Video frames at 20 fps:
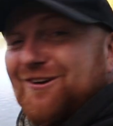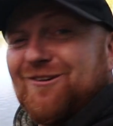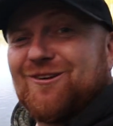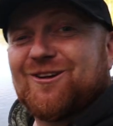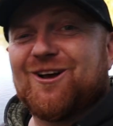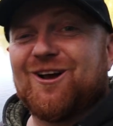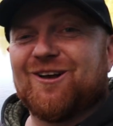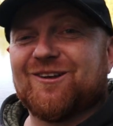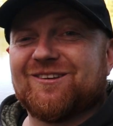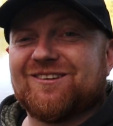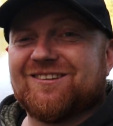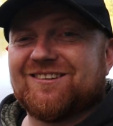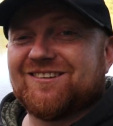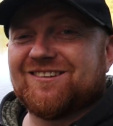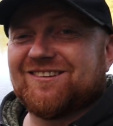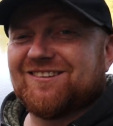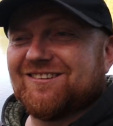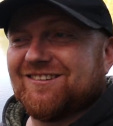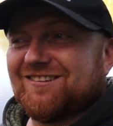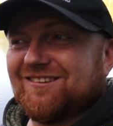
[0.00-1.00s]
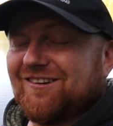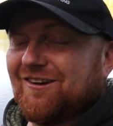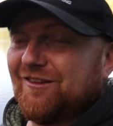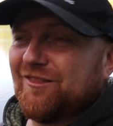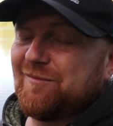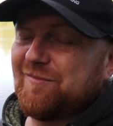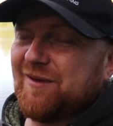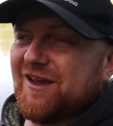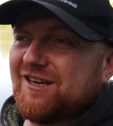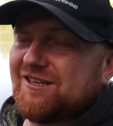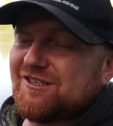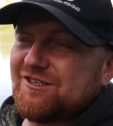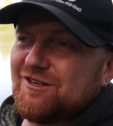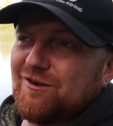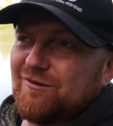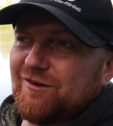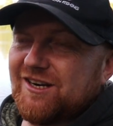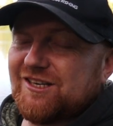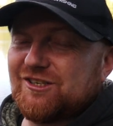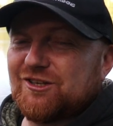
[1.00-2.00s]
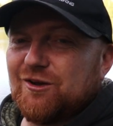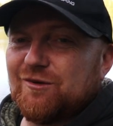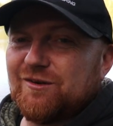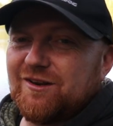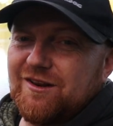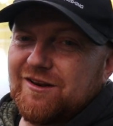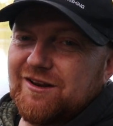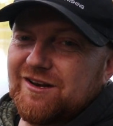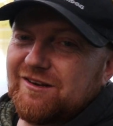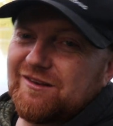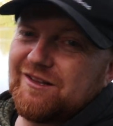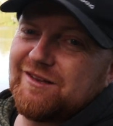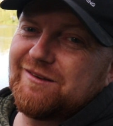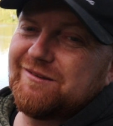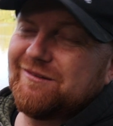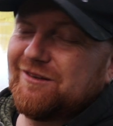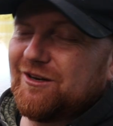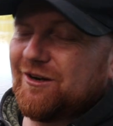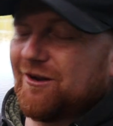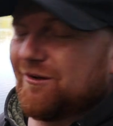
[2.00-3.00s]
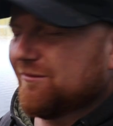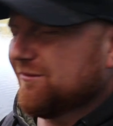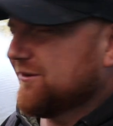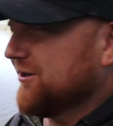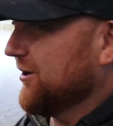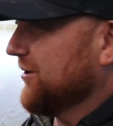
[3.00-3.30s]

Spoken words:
a hook on the baits, now on its own, and they, you know